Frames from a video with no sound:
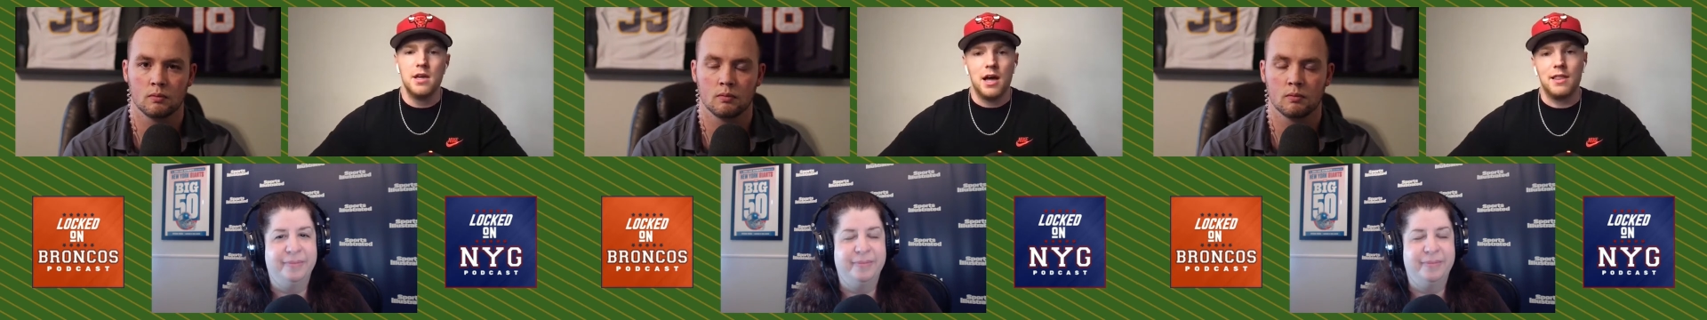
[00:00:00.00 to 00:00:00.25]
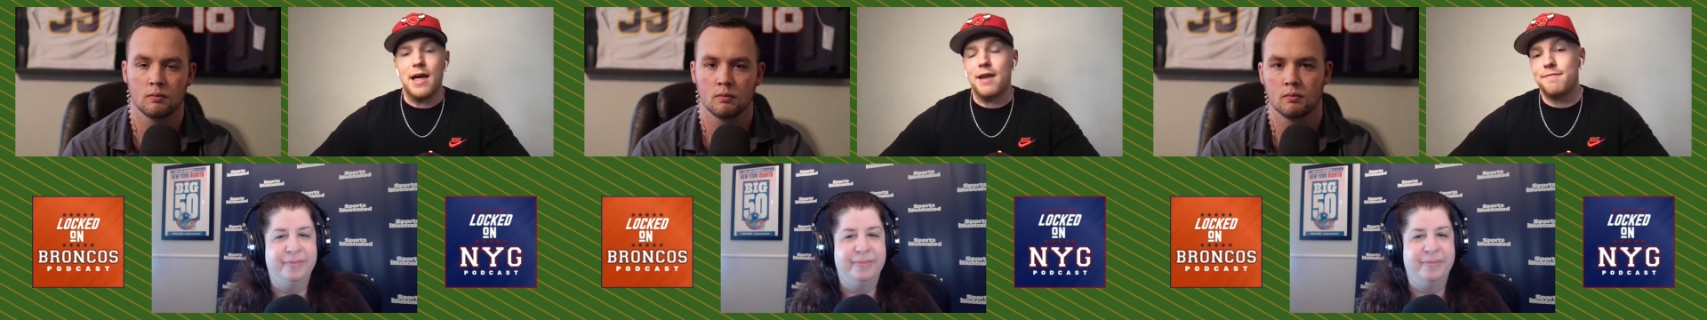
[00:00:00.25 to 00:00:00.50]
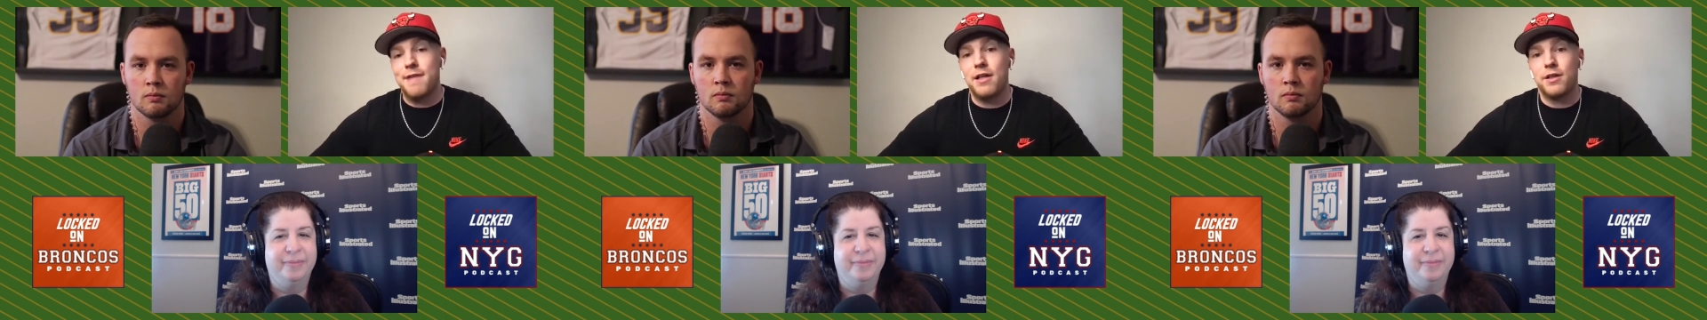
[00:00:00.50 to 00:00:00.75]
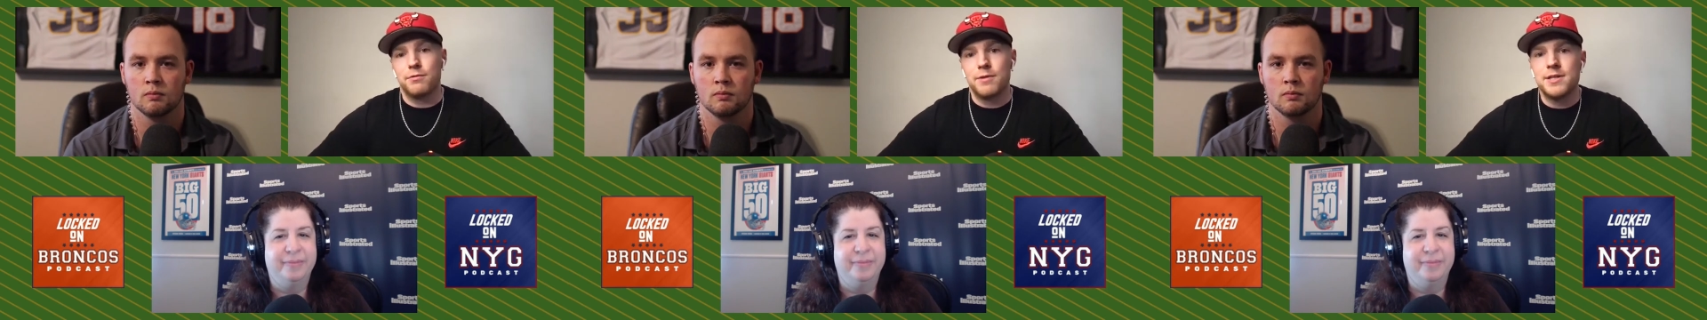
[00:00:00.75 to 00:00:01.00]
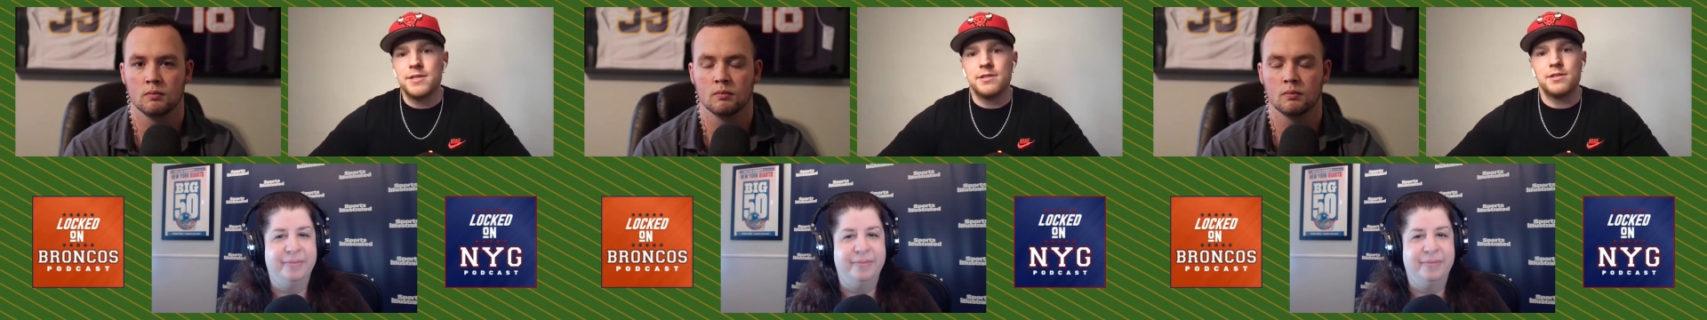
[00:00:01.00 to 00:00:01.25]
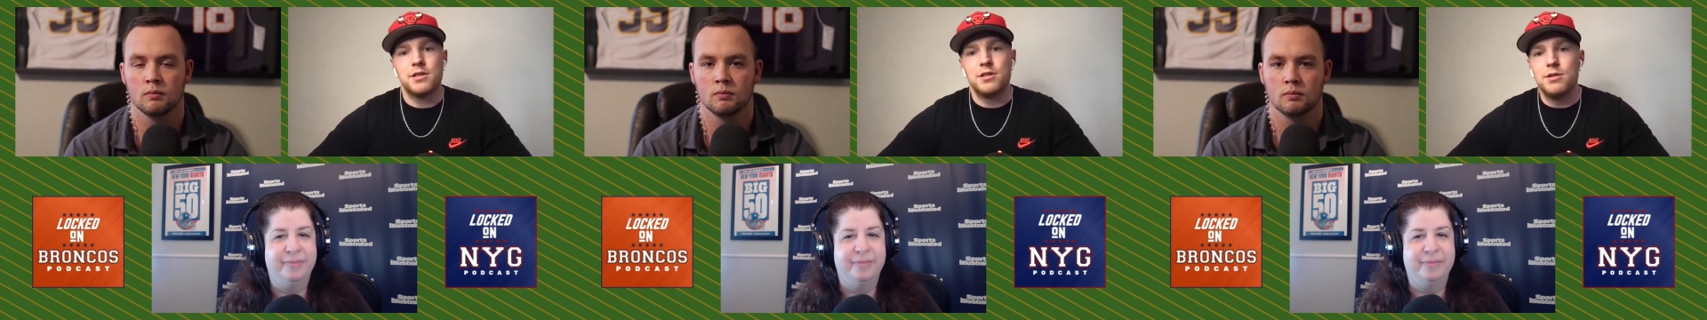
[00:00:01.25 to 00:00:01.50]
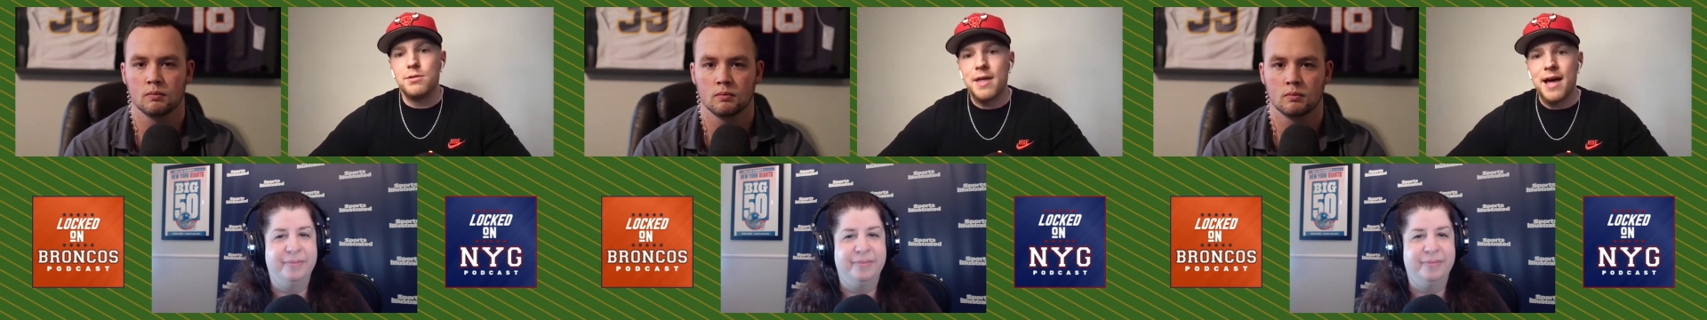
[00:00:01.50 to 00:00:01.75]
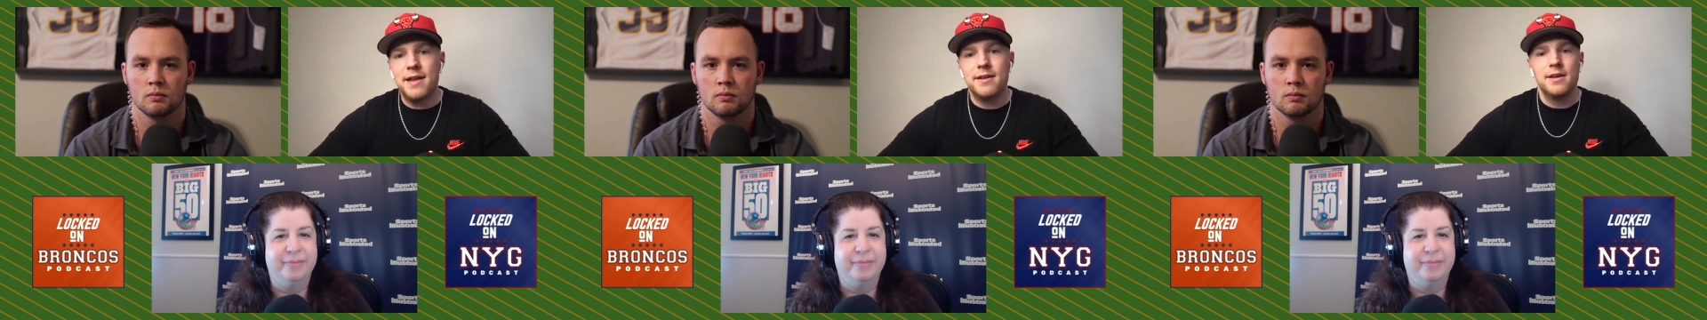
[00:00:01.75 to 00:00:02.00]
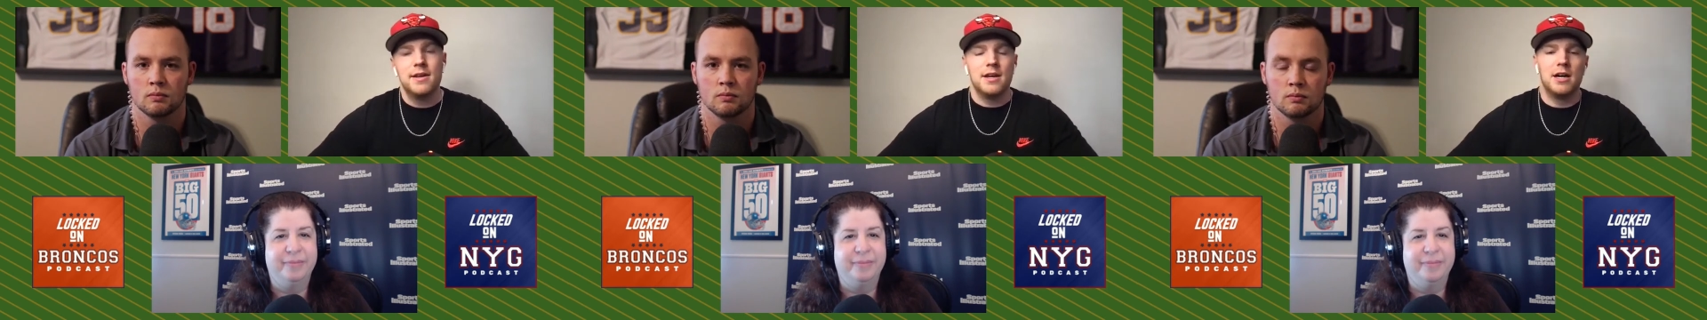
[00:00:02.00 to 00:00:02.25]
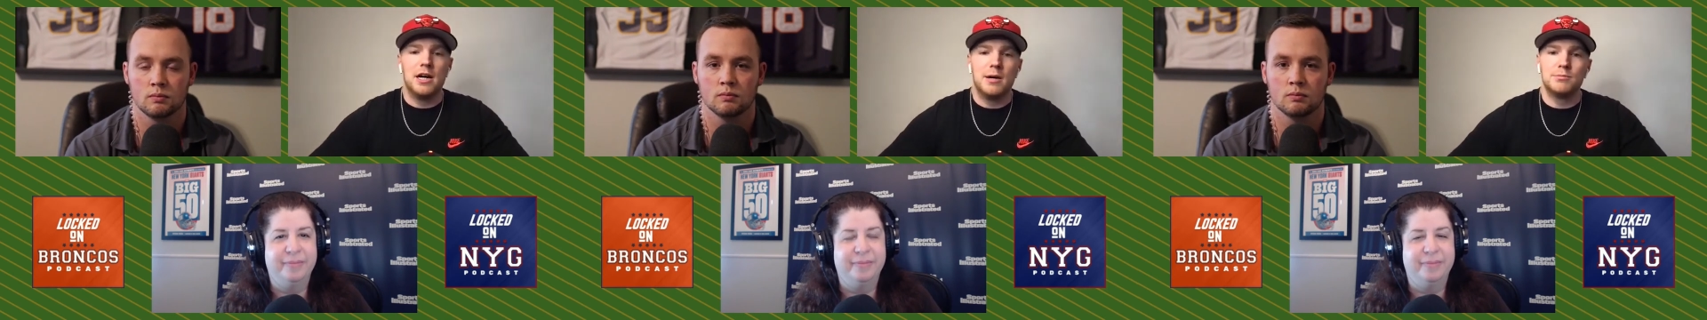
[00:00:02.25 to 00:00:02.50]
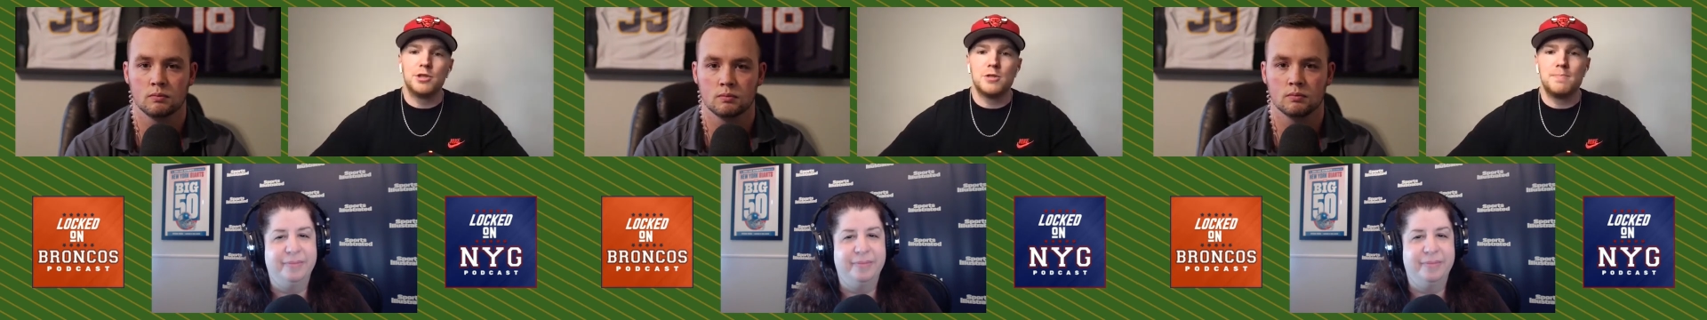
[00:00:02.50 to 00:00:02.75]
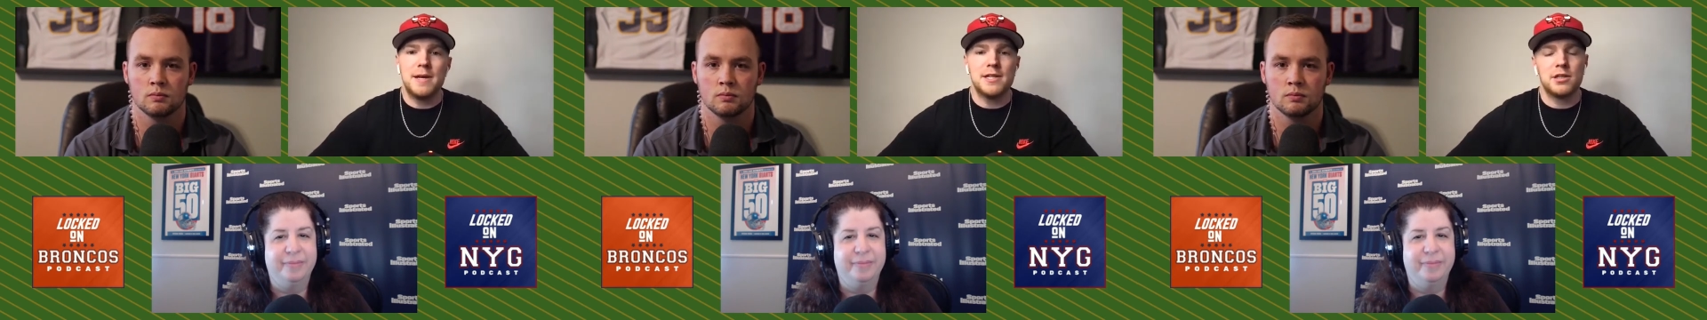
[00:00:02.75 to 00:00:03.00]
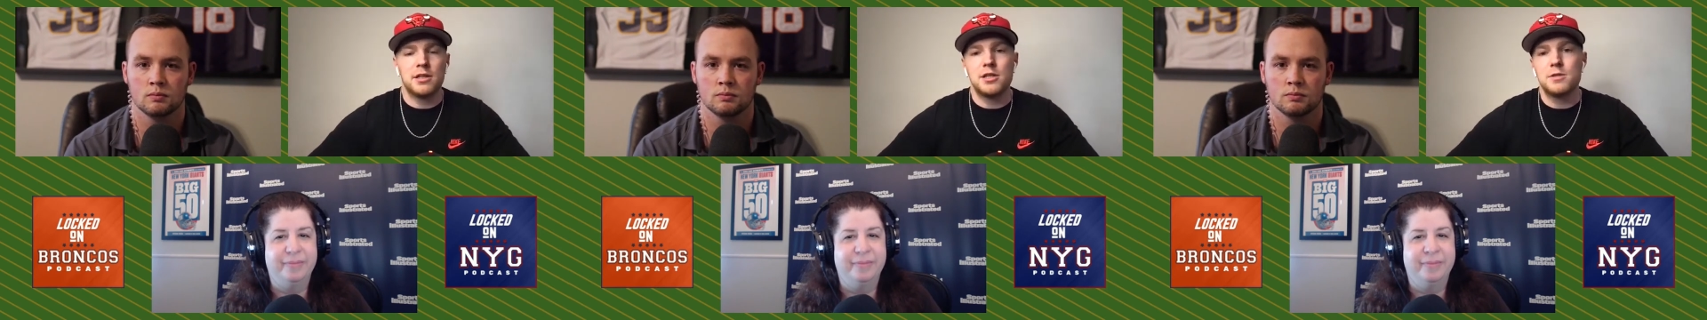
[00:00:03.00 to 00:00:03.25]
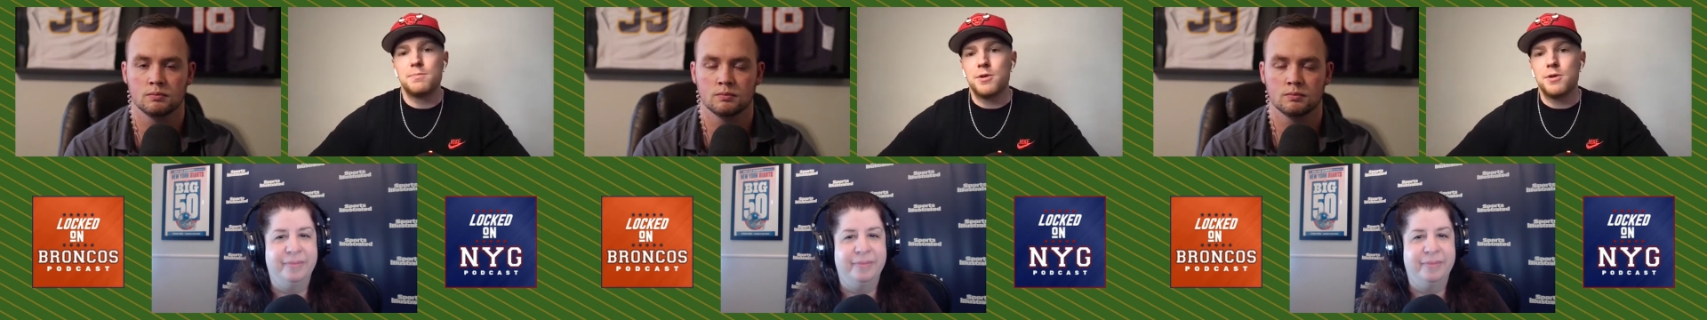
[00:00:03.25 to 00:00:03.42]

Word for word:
Speaker 1: a lot of valid reasons to do that um, just based on his